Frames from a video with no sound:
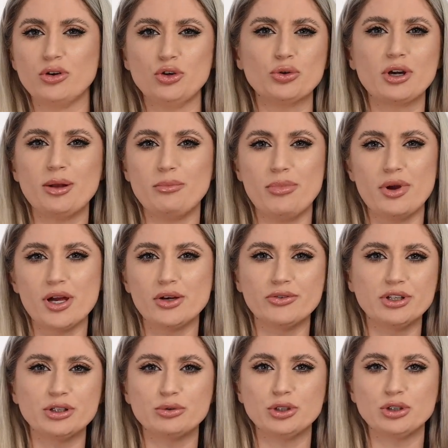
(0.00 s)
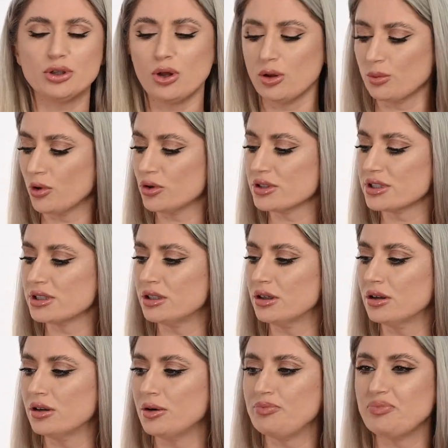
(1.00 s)
you can pair it with almost
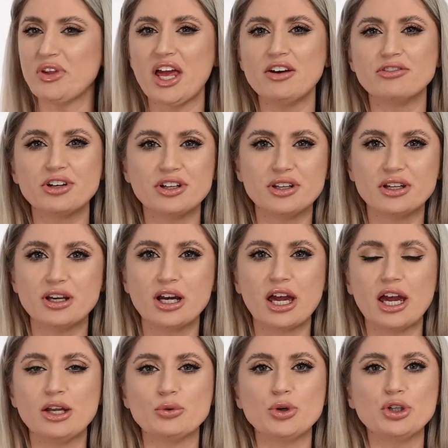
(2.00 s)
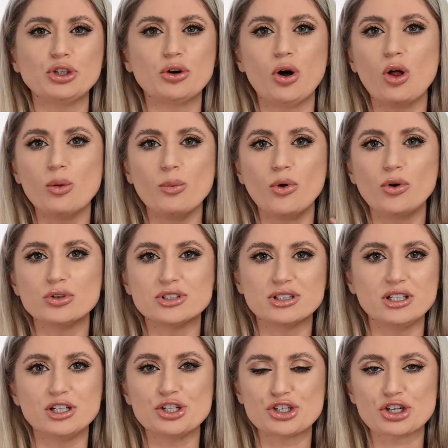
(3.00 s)
everything and with
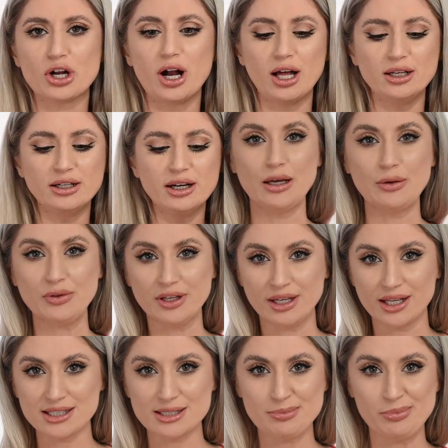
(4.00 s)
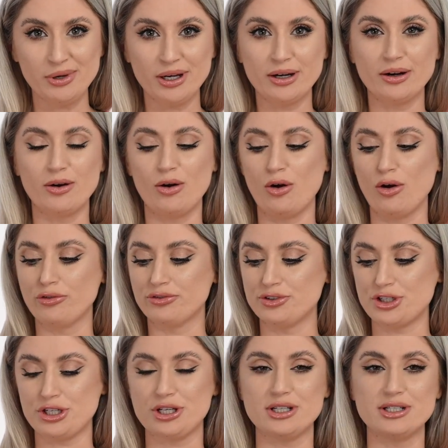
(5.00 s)
almost each color. Now, the next pair of
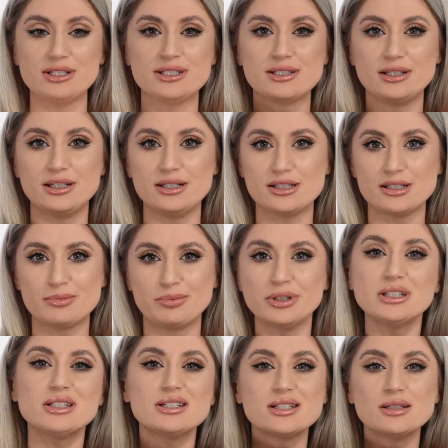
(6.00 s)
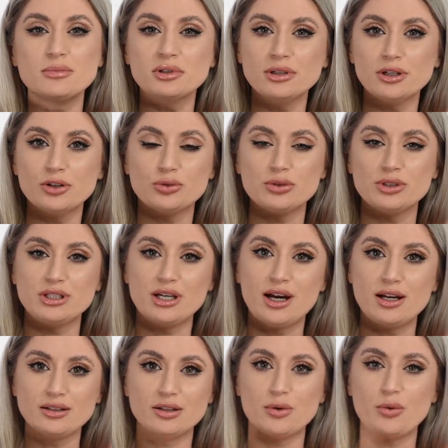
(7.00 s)
jeans is pretty similar to the
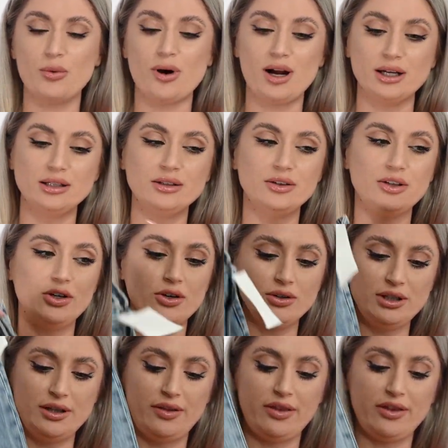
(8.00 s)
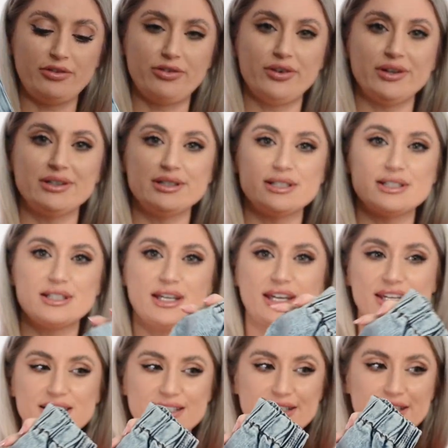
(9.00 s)
other one. The only difference
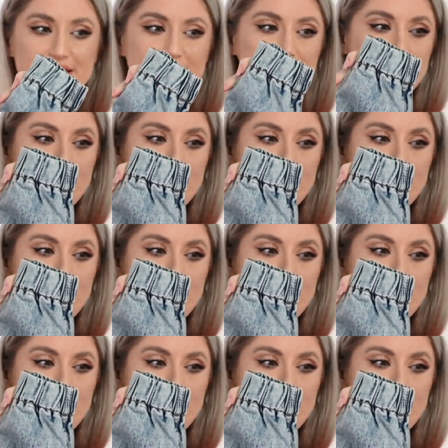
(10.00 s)
is here.